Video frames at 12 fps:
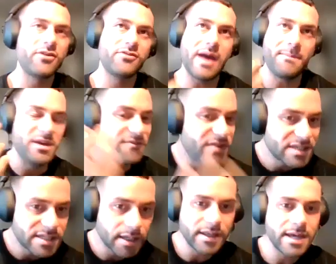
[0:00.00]
whether that be
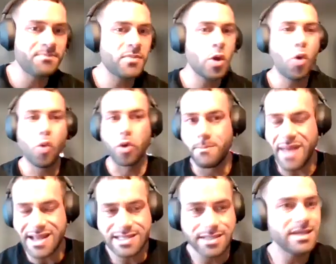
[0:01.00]
physically or
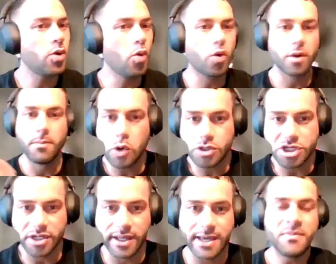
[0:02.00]
mentally or
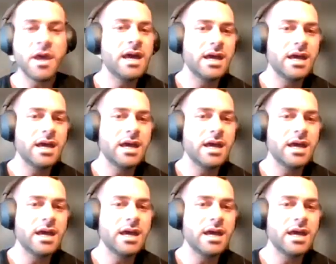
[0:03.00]
emotionally,